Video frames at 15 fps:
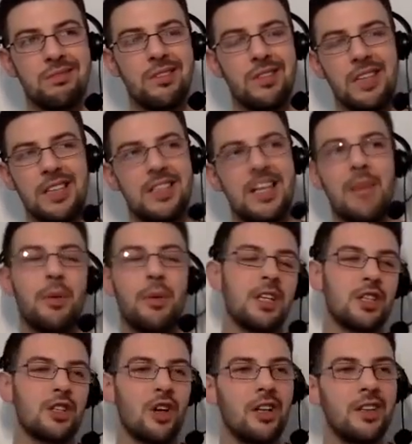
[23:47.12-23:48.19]
listen, I put
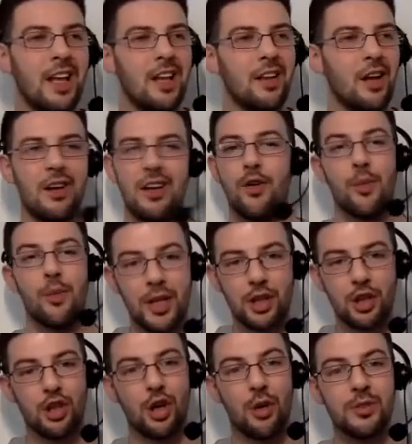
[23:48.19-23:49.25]
this content out and everybody
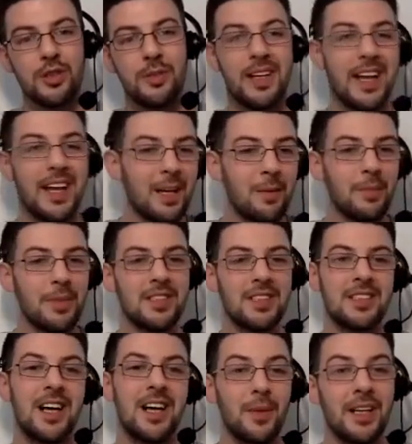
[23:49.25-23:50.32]
just comes to me and I get
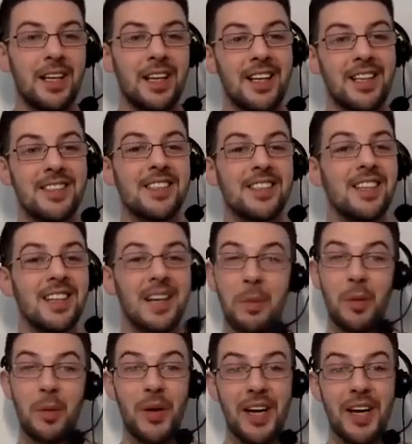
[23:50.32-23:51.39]
business, happy days, I'm
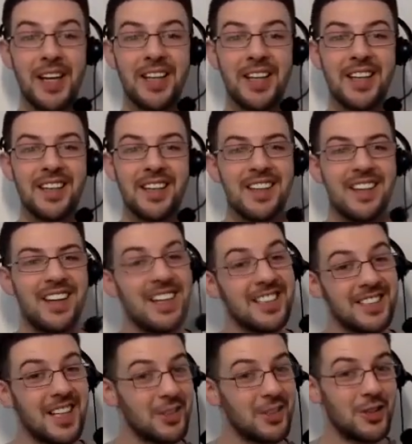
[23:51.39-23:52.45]
away. It's
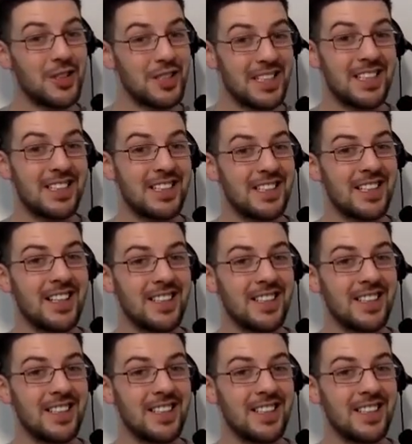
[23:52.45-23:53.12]
not just as easy as that,